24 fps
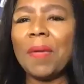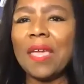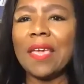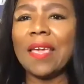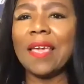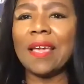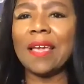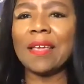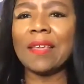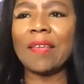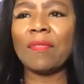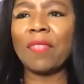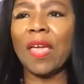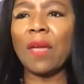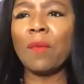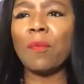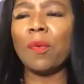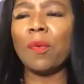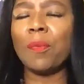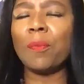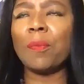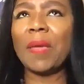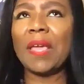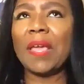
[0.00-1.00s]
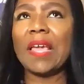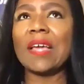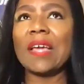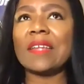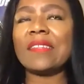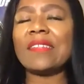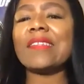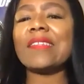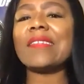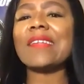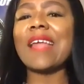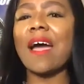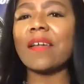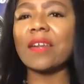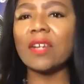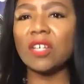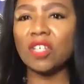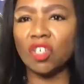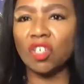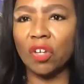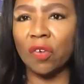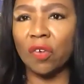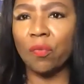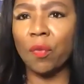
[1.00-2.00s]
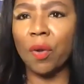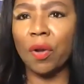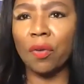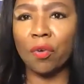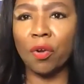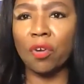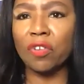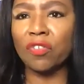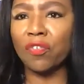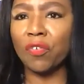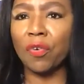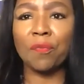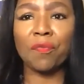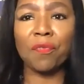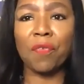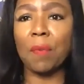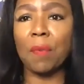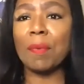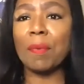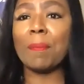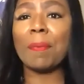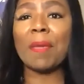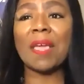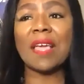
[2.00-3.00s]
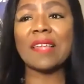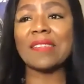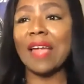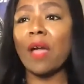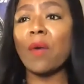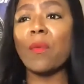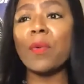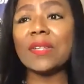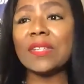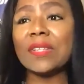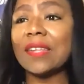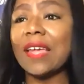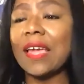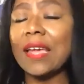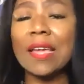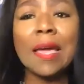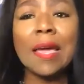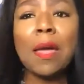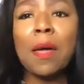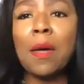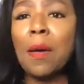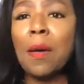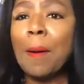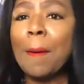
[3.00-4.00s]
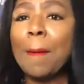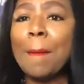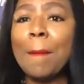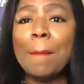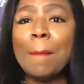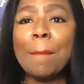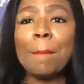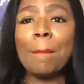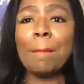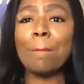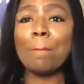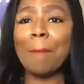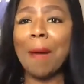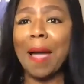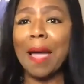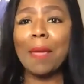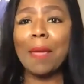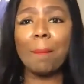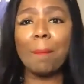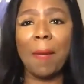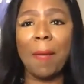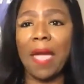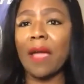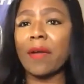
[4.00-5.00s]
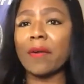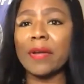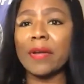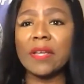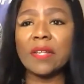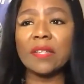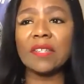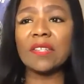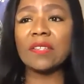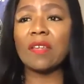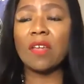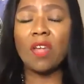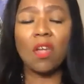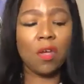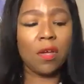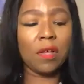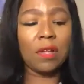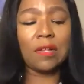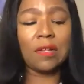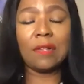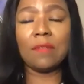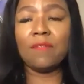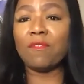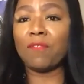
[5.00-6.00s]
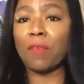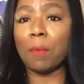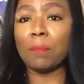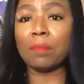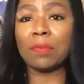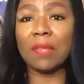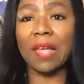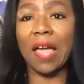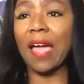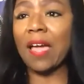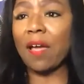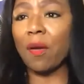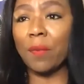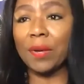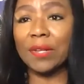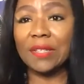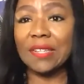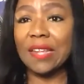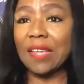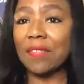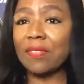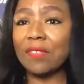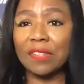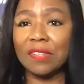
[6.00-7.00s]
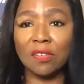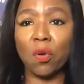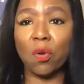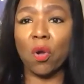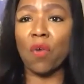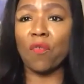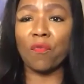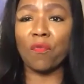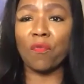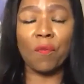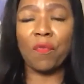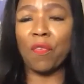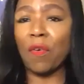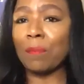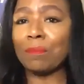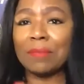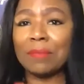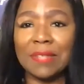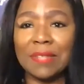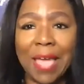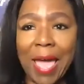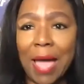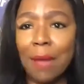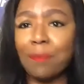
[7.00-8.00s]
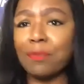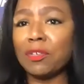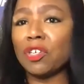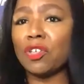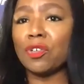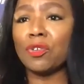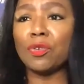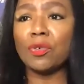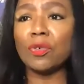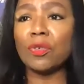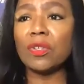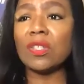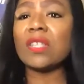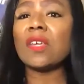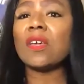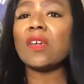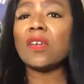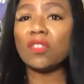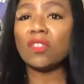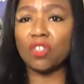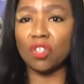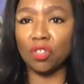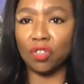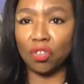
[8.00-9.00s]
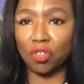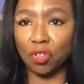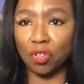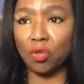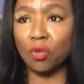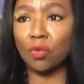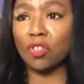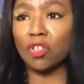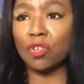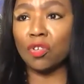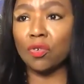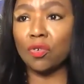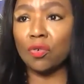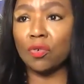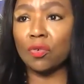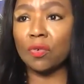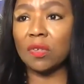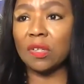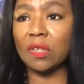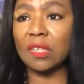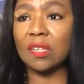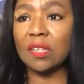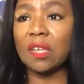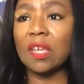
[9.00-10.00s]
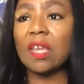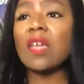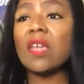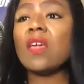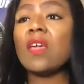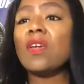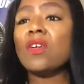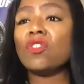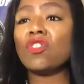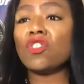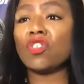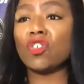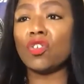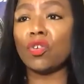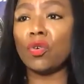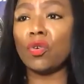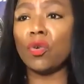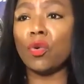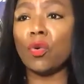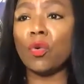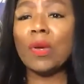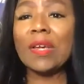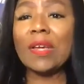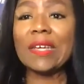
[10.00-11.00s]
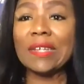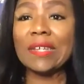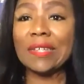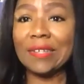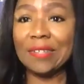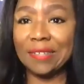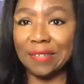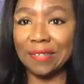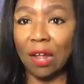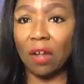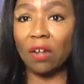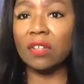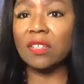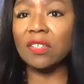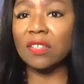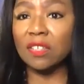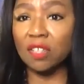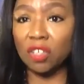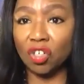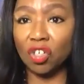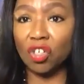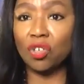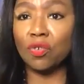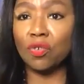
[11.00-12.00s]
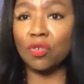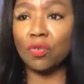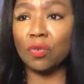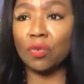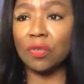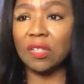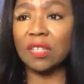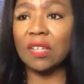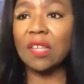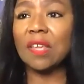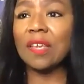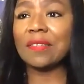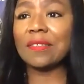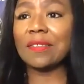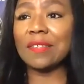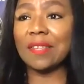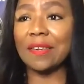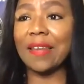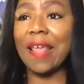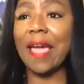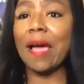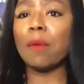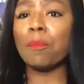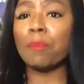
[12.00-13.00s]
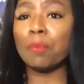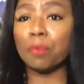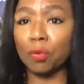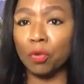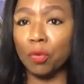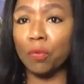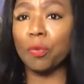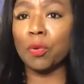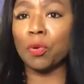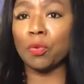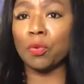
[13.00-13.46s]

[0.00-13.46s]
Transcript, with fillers: be, they will be astonished at what grows from it, because I always say, my parents, from, I always say this quote, from tap shoes to tutus to salsa shoes to now brew